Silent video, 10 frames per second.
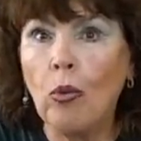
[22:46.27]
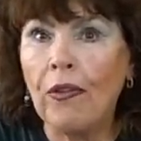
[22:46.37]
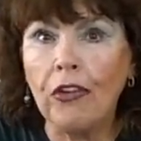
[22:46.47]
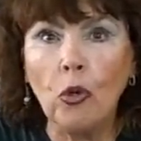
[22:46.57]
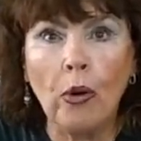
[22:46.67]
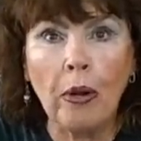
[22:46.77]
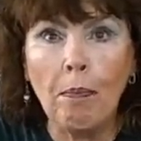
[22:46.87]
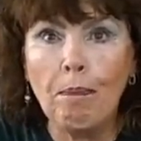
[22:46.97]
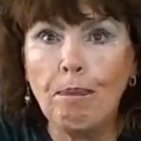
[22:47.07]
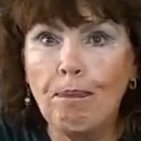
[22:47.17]
whether you want
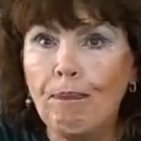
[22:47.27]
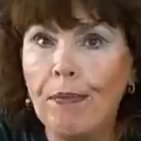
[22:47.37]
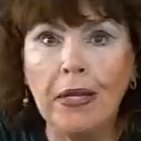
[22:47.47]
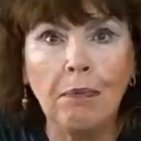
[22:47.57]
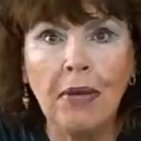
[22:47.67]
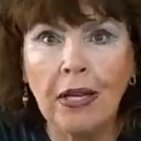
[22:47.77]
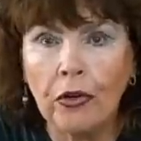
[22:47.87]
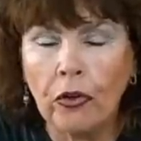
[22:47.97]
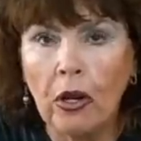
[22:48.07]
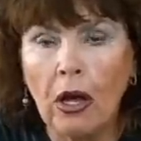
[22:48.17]
to admit
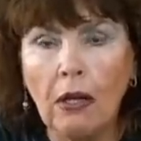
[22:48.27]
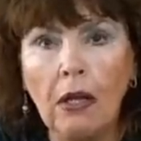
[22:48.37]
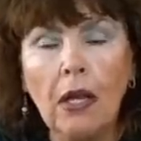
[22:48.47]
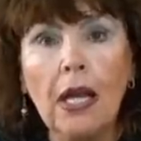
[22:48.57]
it or not,